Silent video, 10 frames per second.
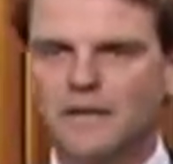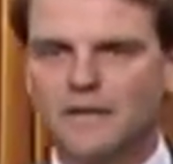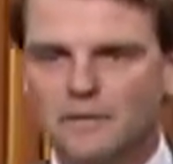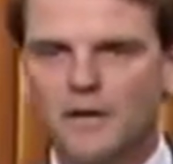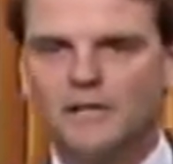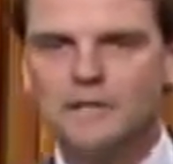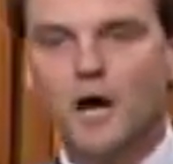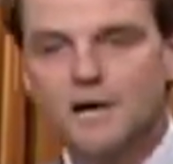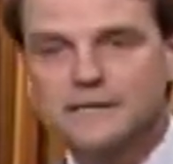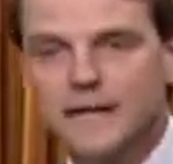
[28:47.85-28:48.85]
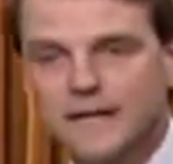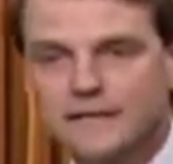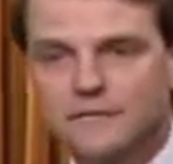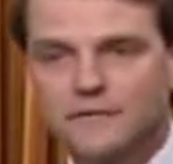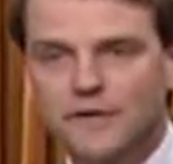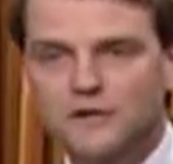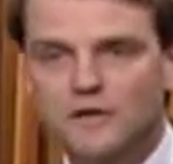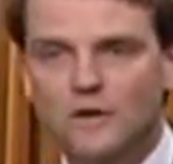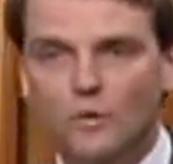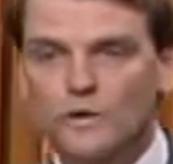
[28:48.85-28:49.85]
The Americans aren't signing this convention.
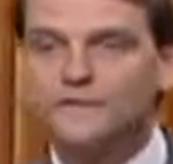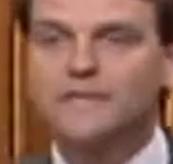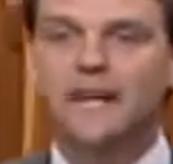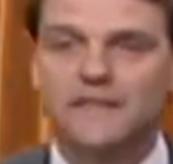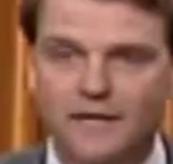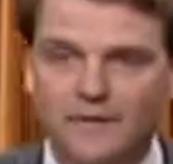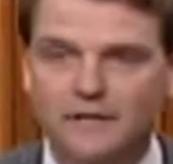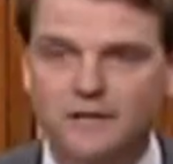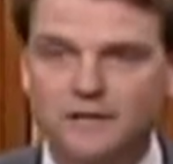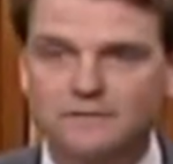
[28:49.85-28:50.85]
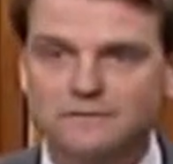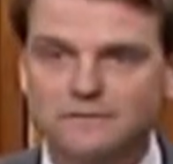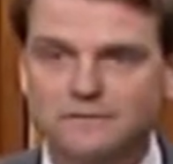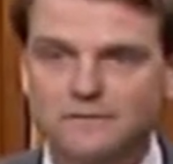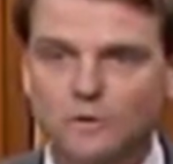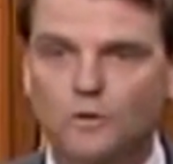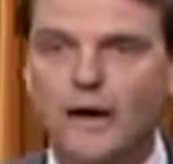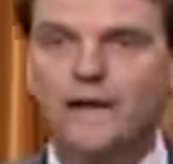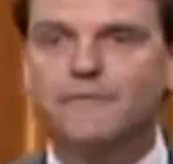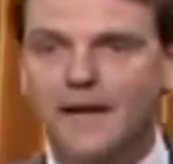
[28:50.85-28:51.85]
We've signed the convention. We're
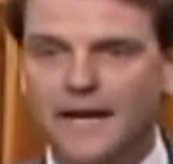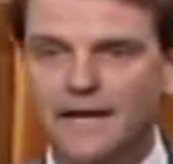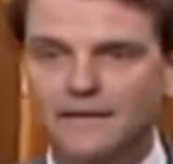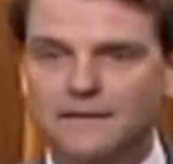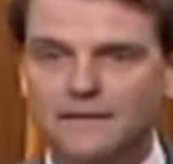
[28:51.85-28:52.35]
ratifying it.